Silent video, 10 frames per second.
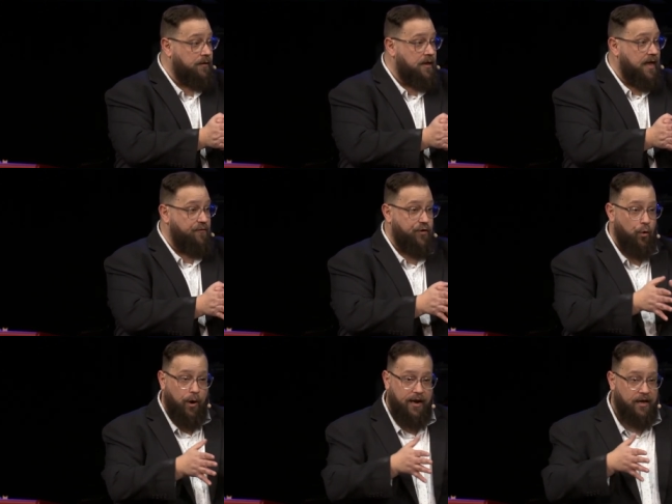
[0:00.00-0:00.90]
If you
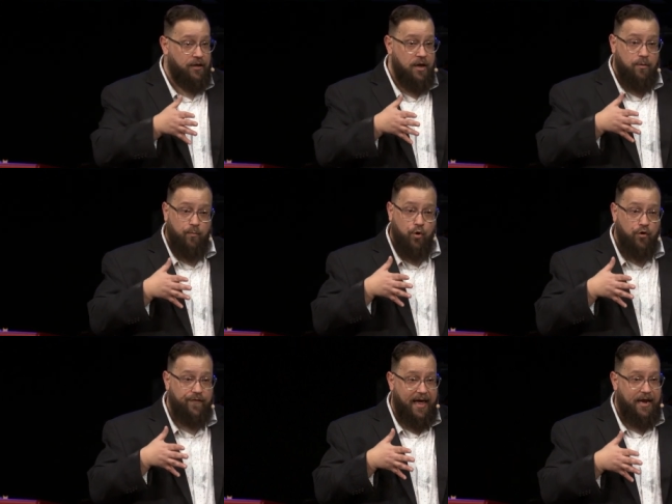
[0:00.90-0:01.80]
were going to
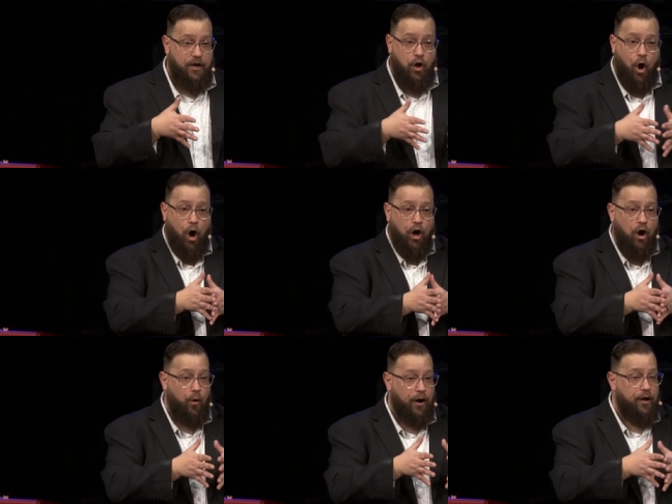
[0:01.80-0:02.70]
move any cargo
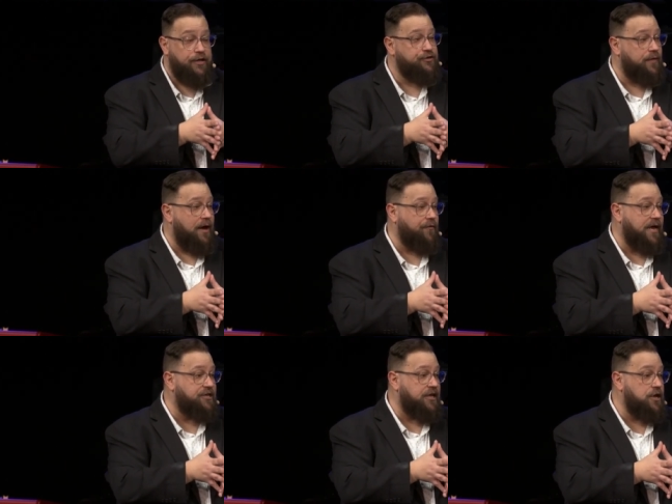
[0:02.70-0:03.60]
or goods to that
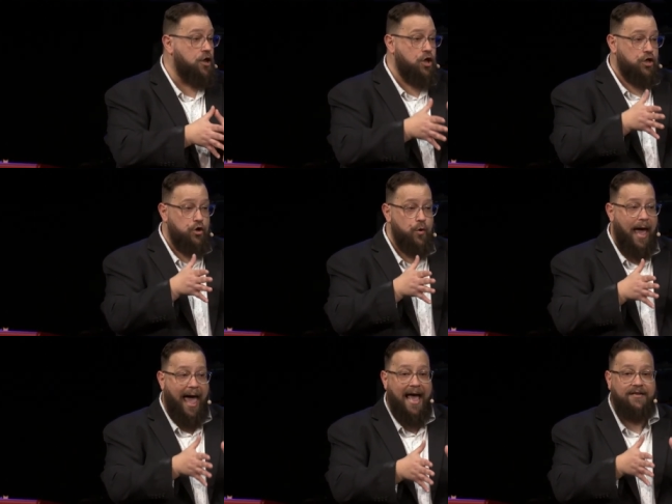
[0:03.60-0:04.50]
region, you
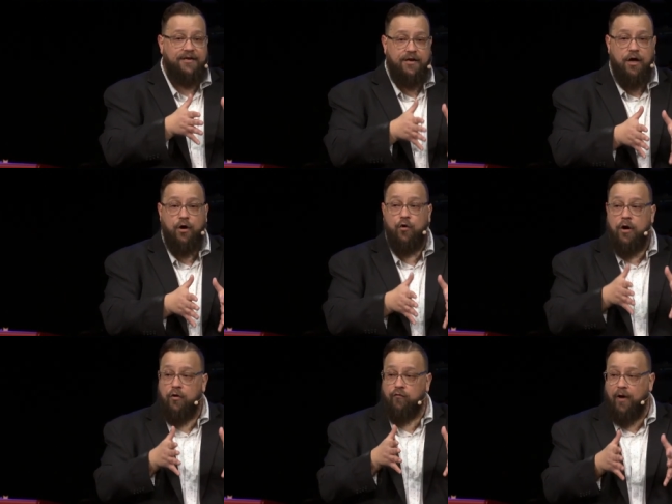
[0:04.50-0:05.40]
had to
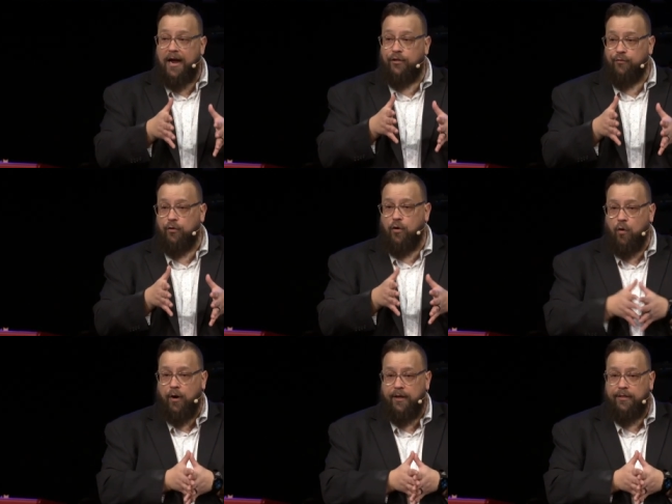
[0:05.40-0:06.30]
go right through
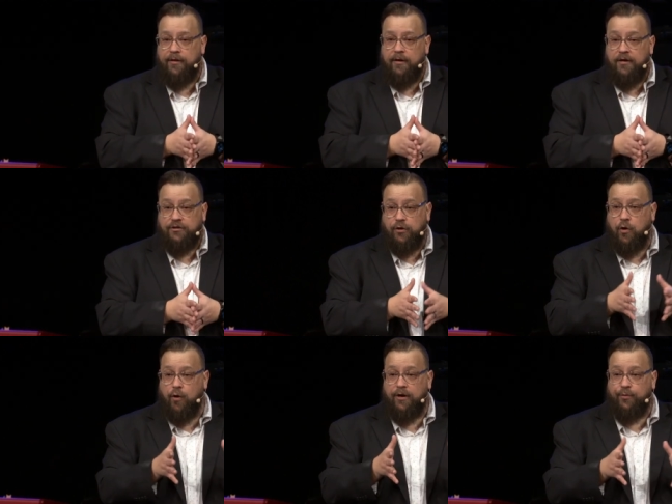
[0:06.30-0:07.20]
Corinth. So
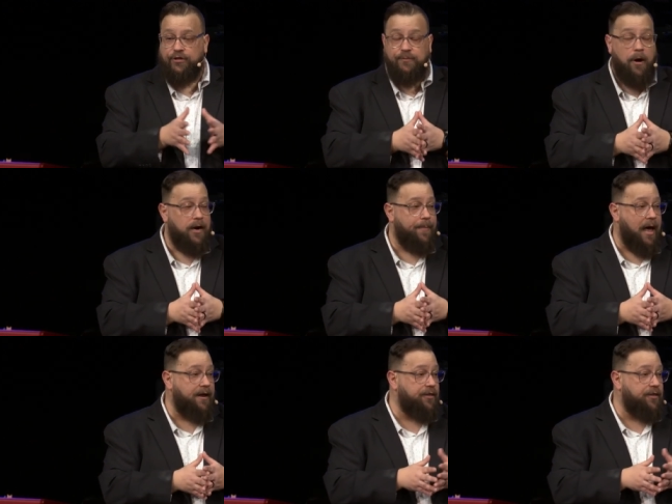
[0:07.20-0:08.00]
Corinth was smart about it.